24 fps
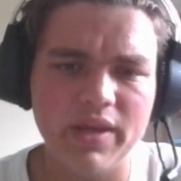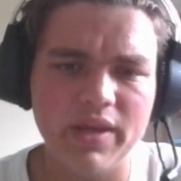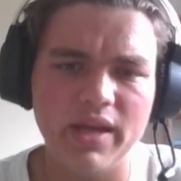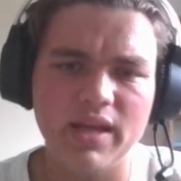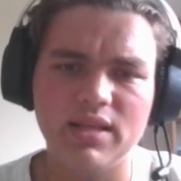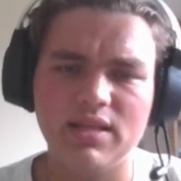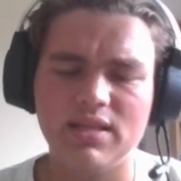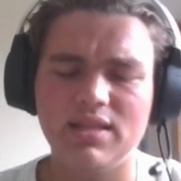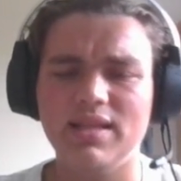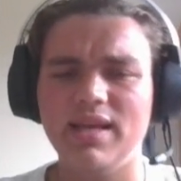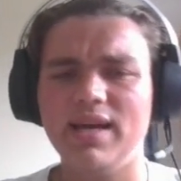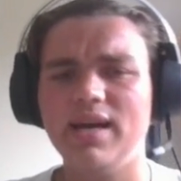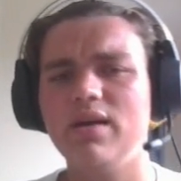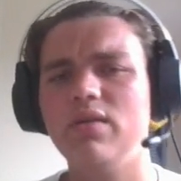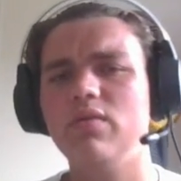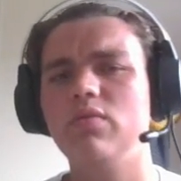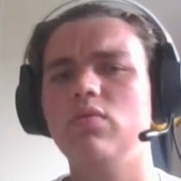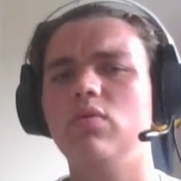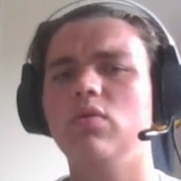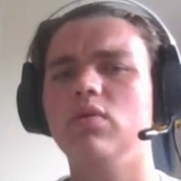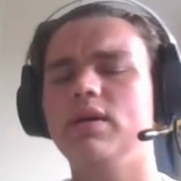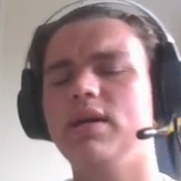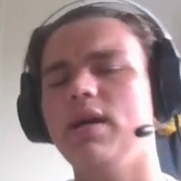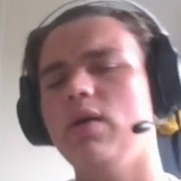And
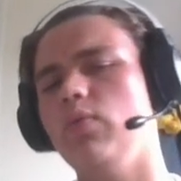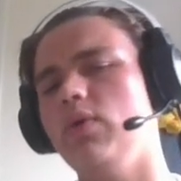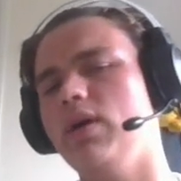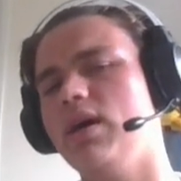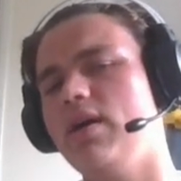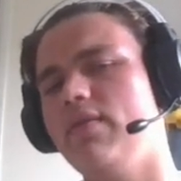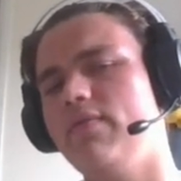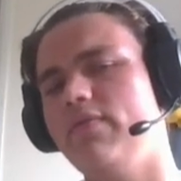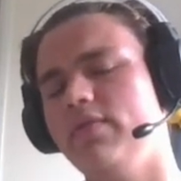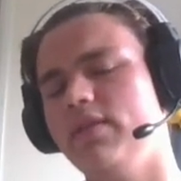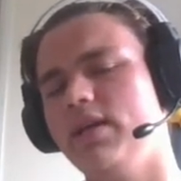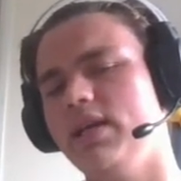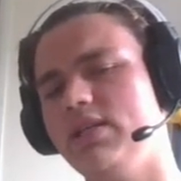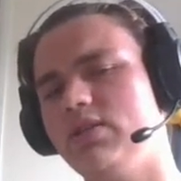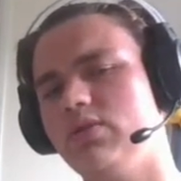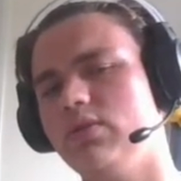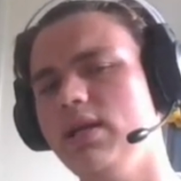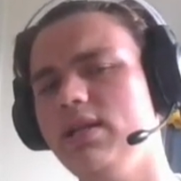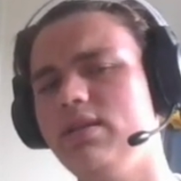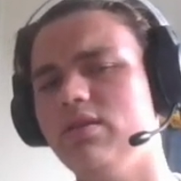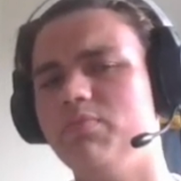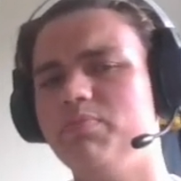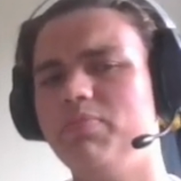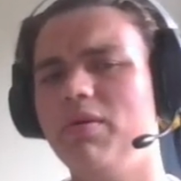now, okay, we have an
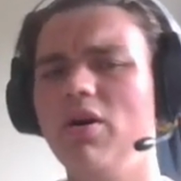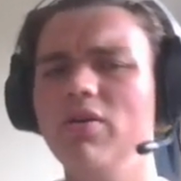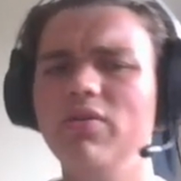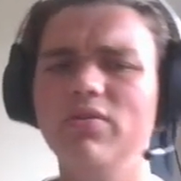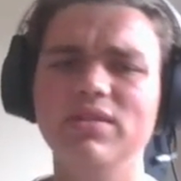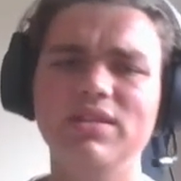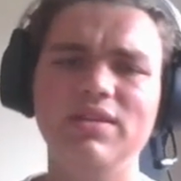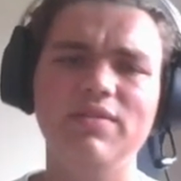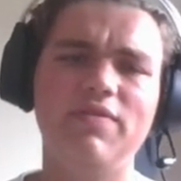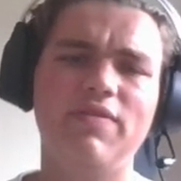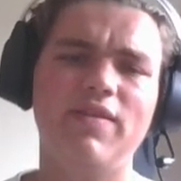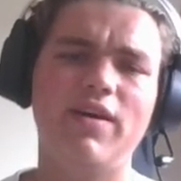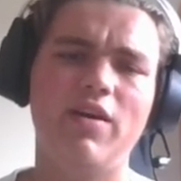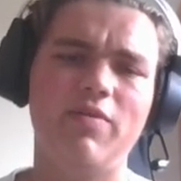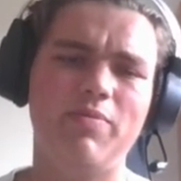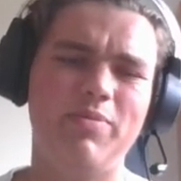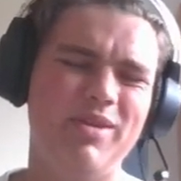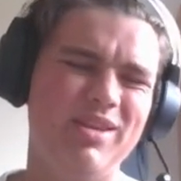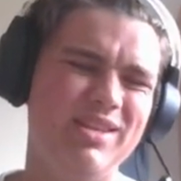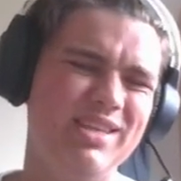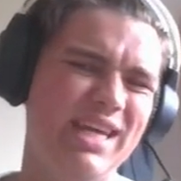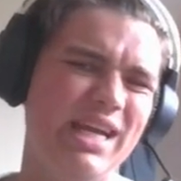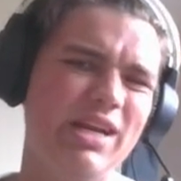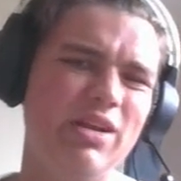isolated pawn on d5,
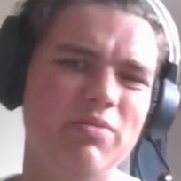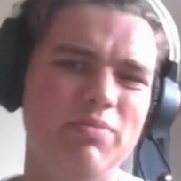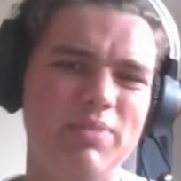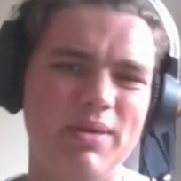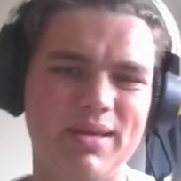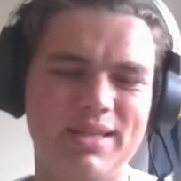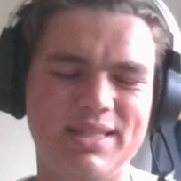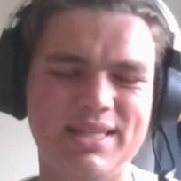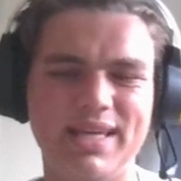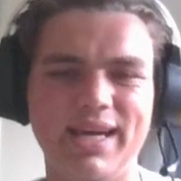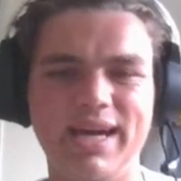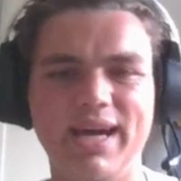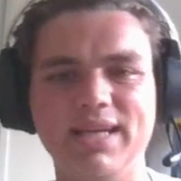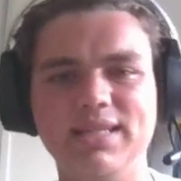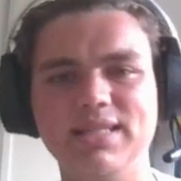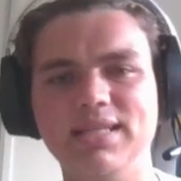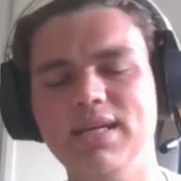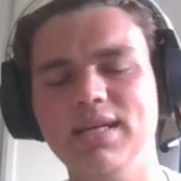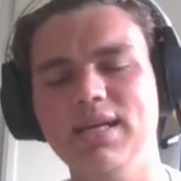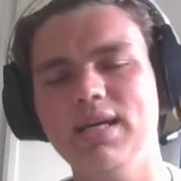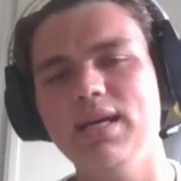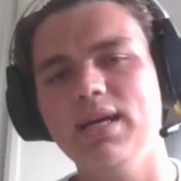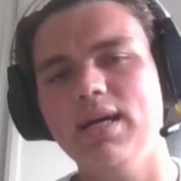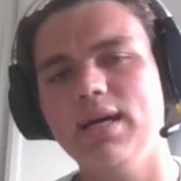but it cannot be attacked.
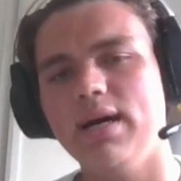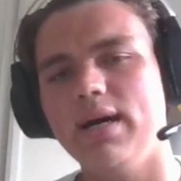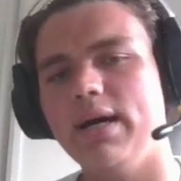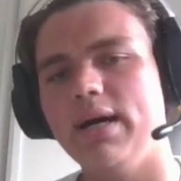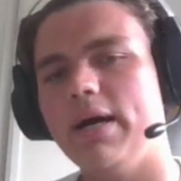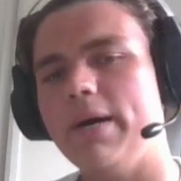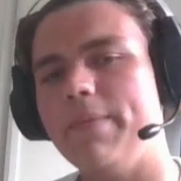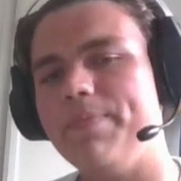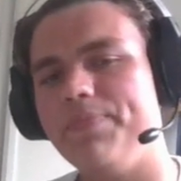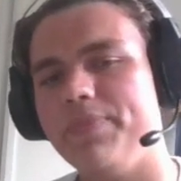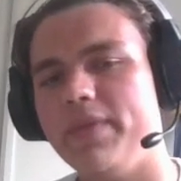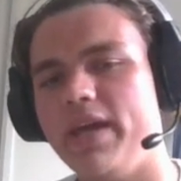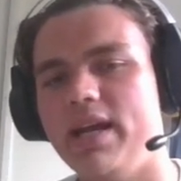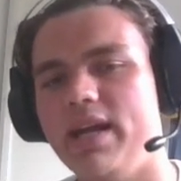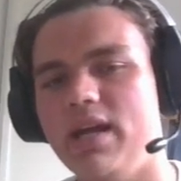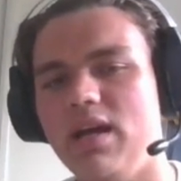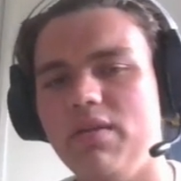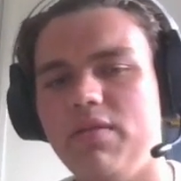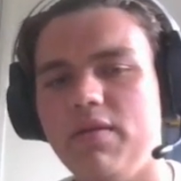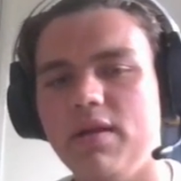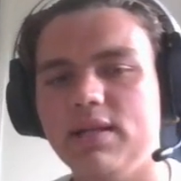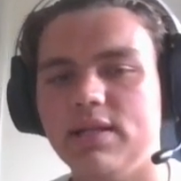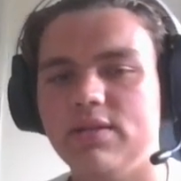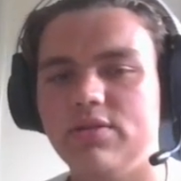And I
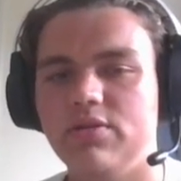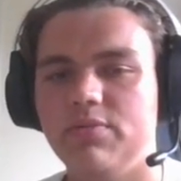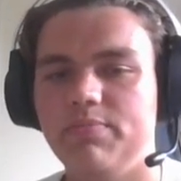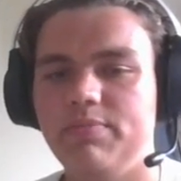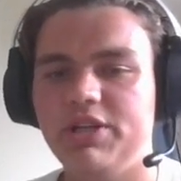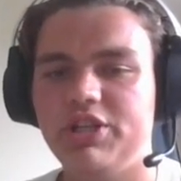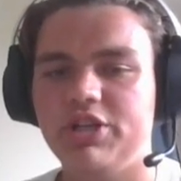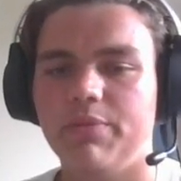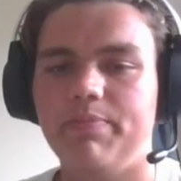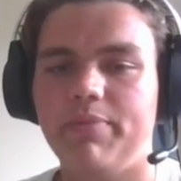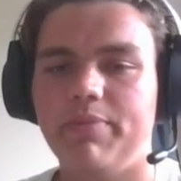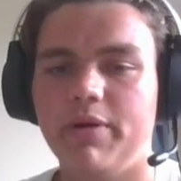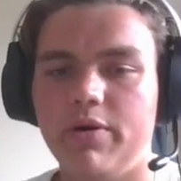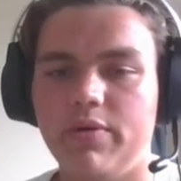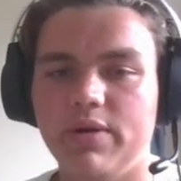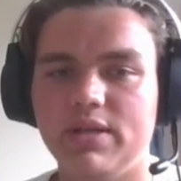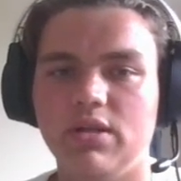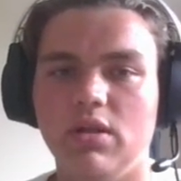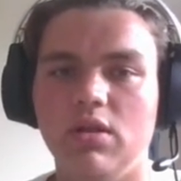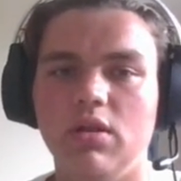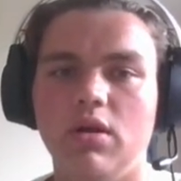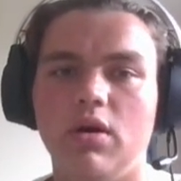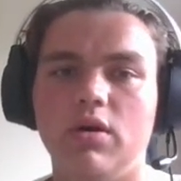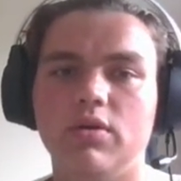think that the bishop pair
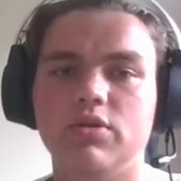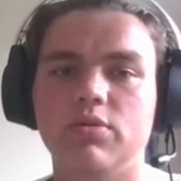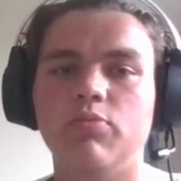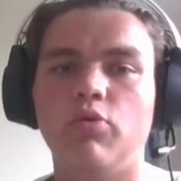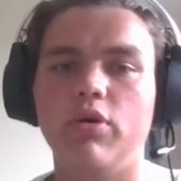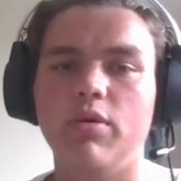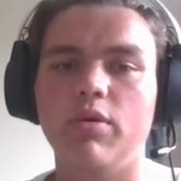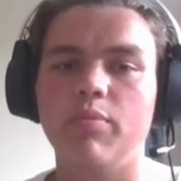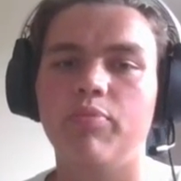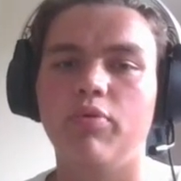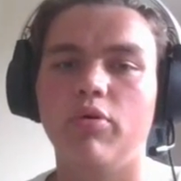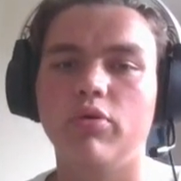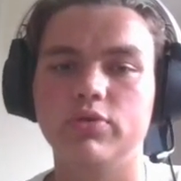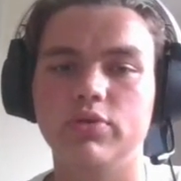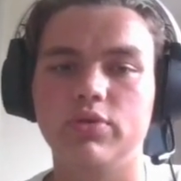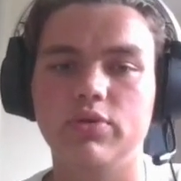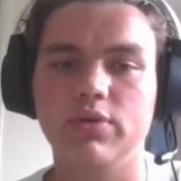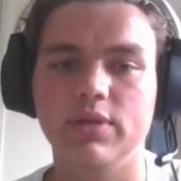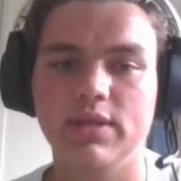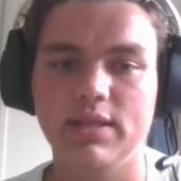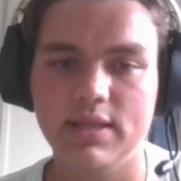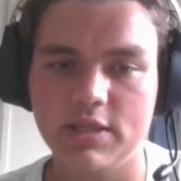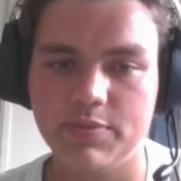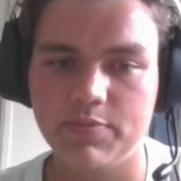is a lot more
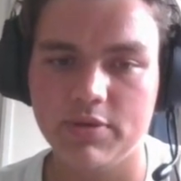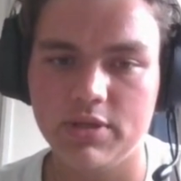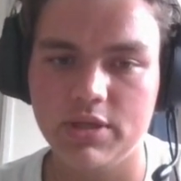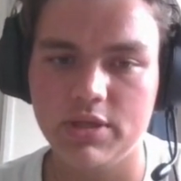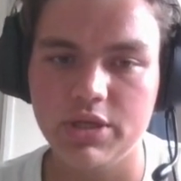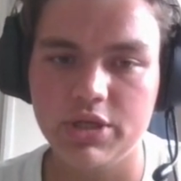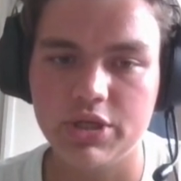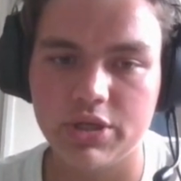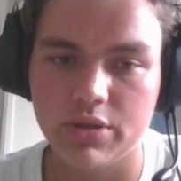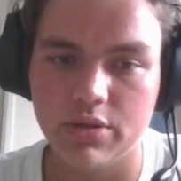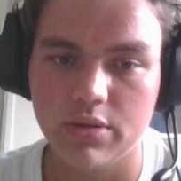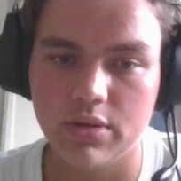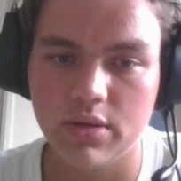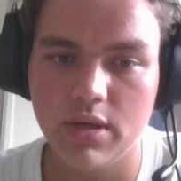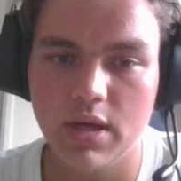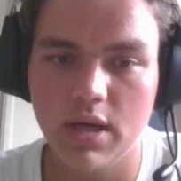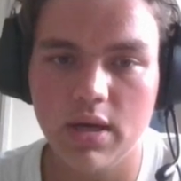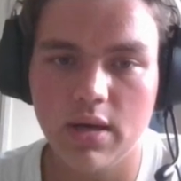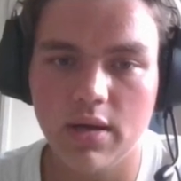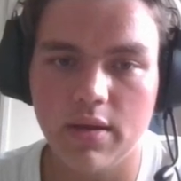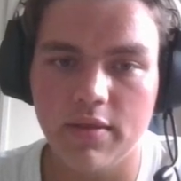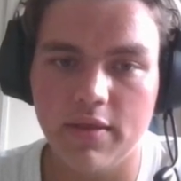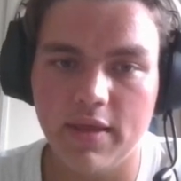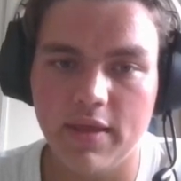important in this position
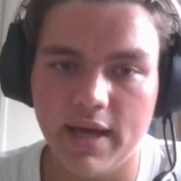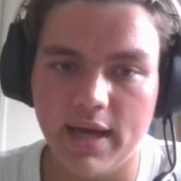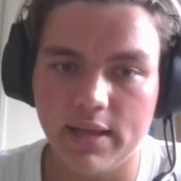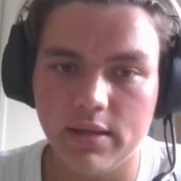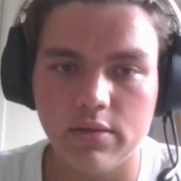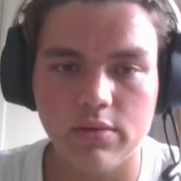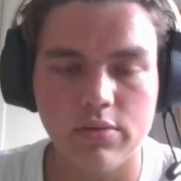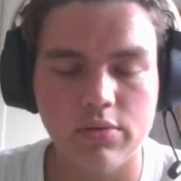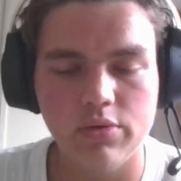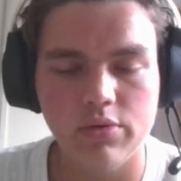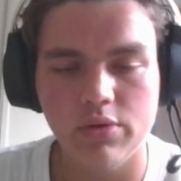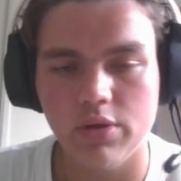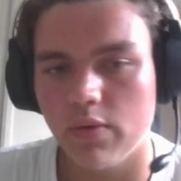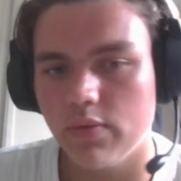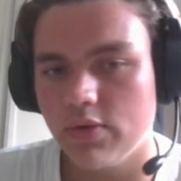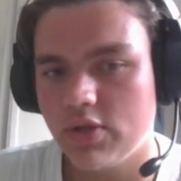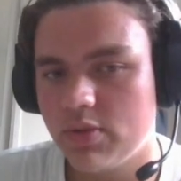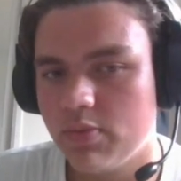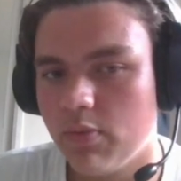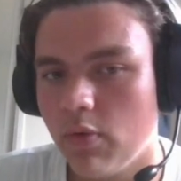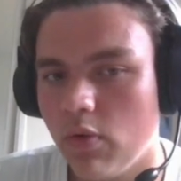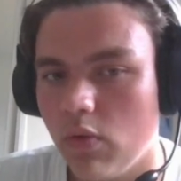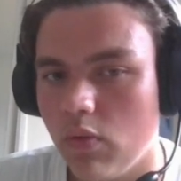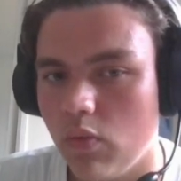than a
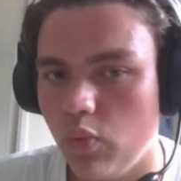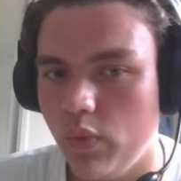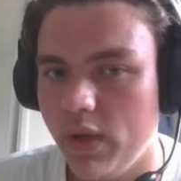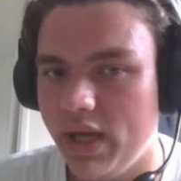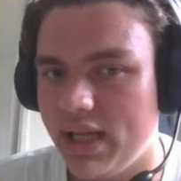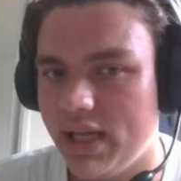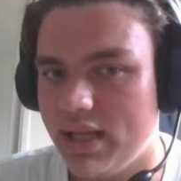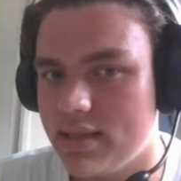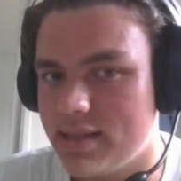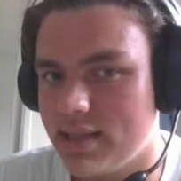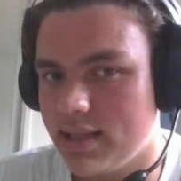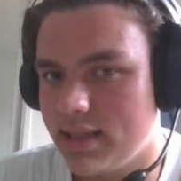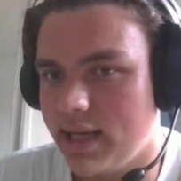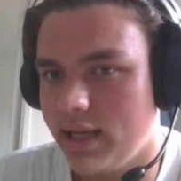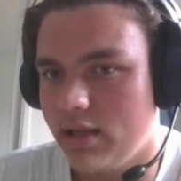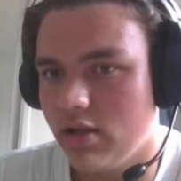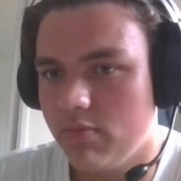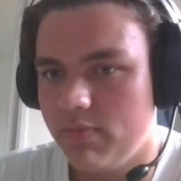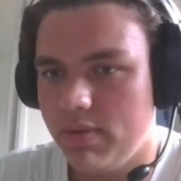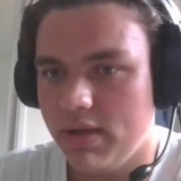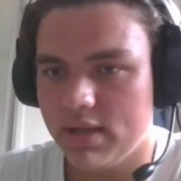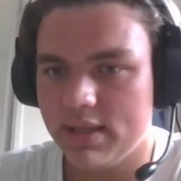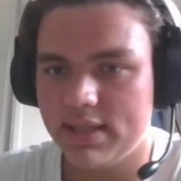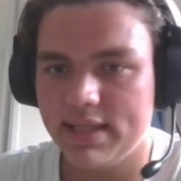small weakness that
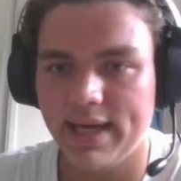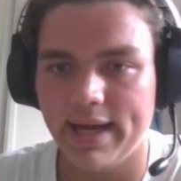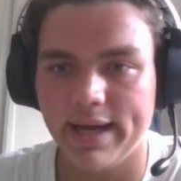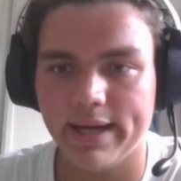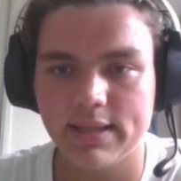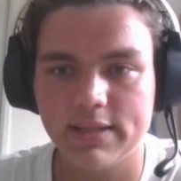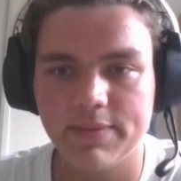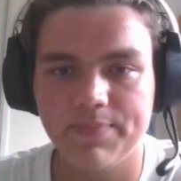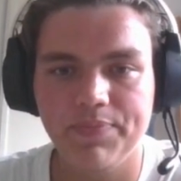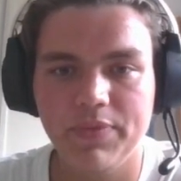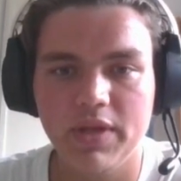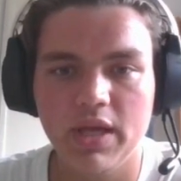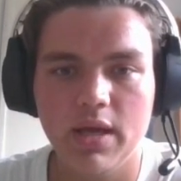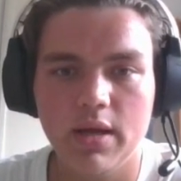cannot be attacked.